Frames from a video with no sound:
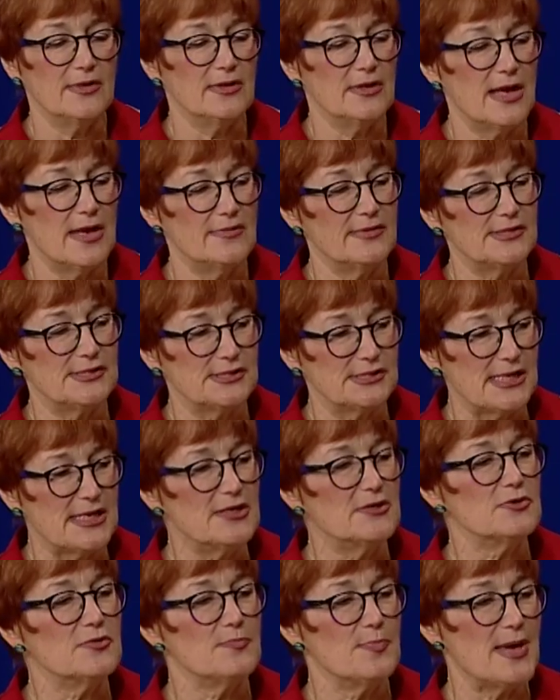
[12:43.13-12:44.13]
the
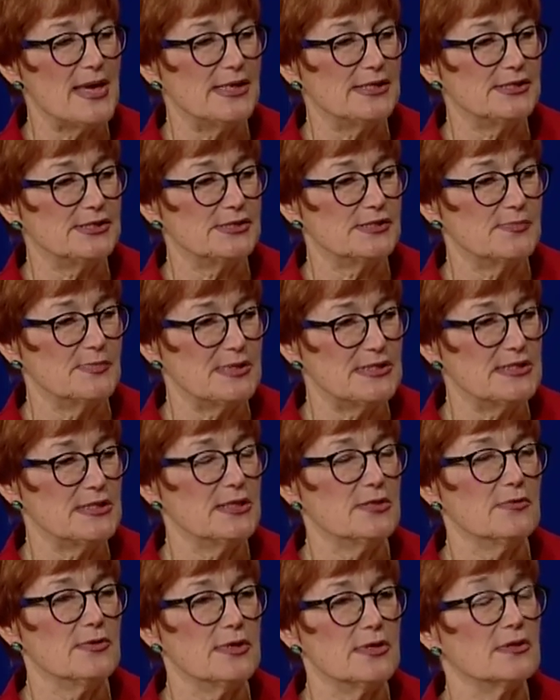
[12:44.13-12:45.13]
standard-based
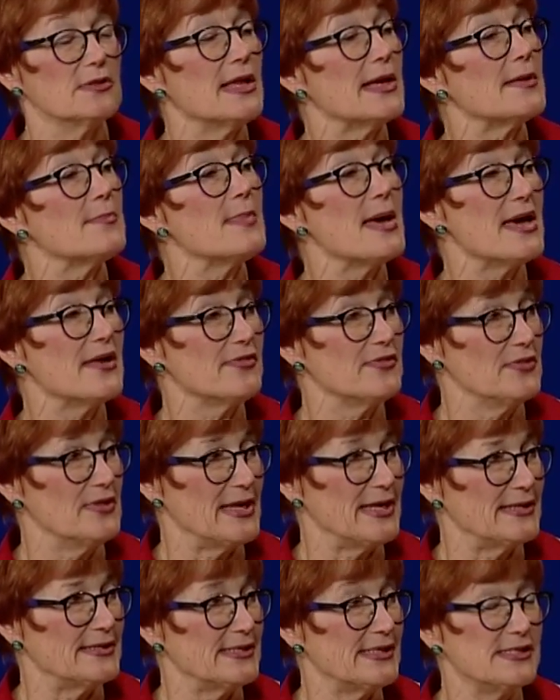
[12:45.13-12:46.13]
material like
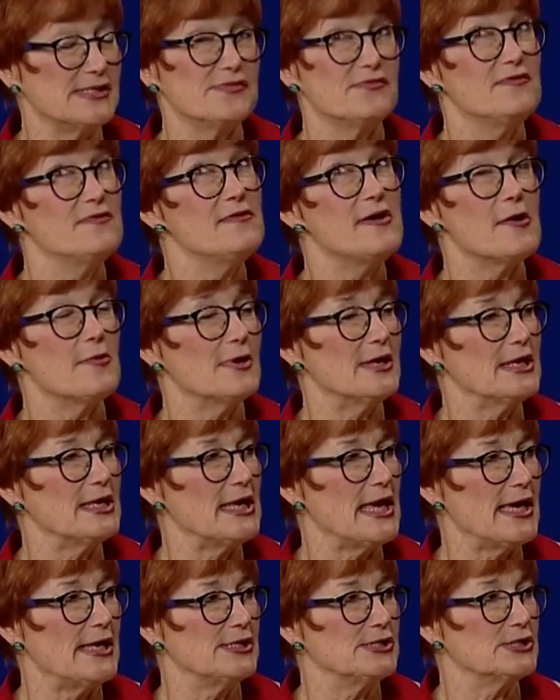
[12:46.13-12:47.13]
MathLand is very
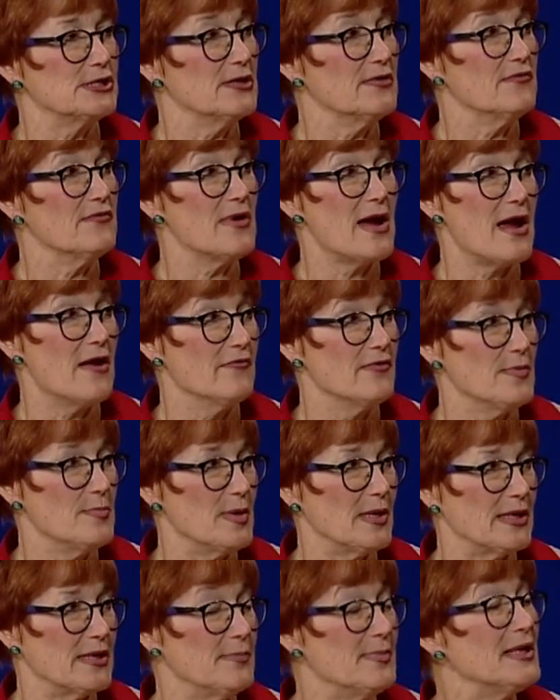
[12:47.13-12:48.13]
engaging for
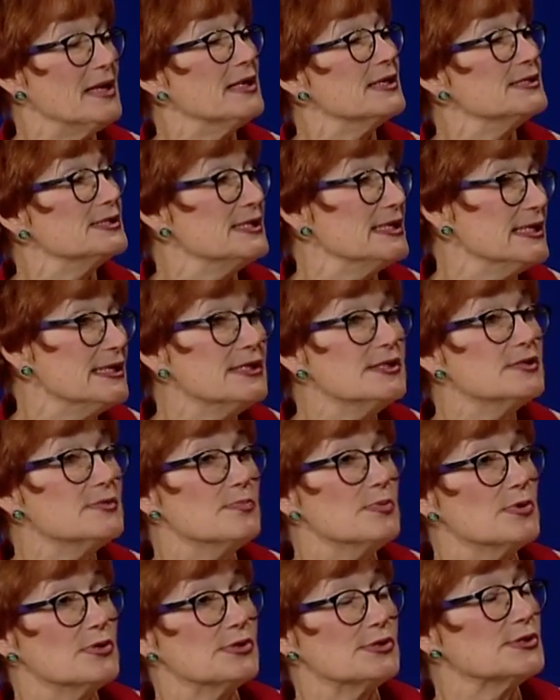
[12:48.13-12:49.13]
everybody because the
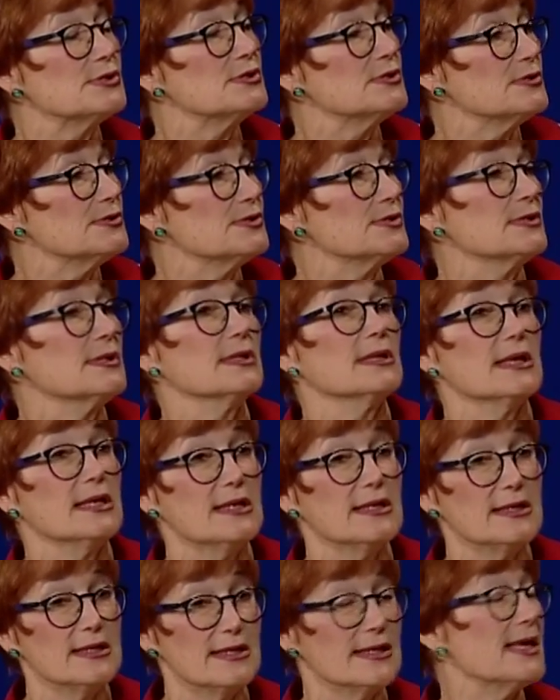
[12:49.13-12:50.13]
interpersonal
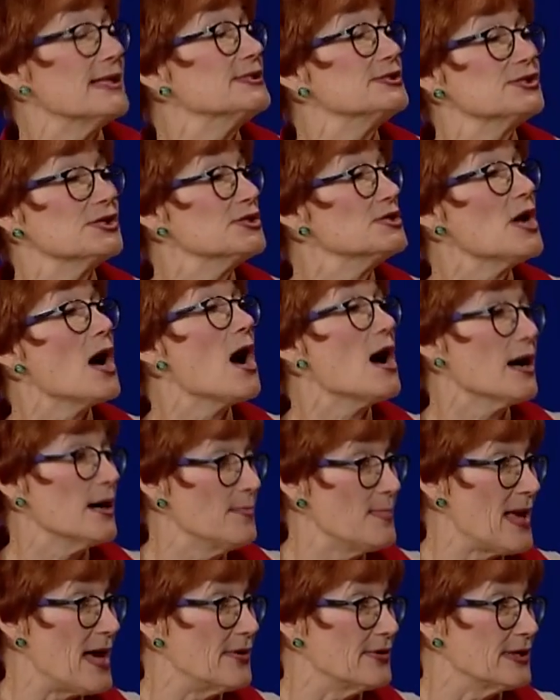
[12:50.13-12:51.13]
kid gets to talk
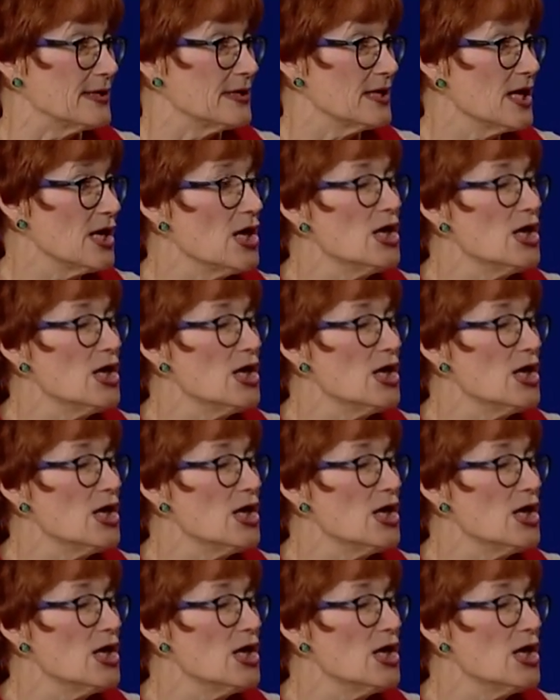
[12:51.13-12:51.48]
about it.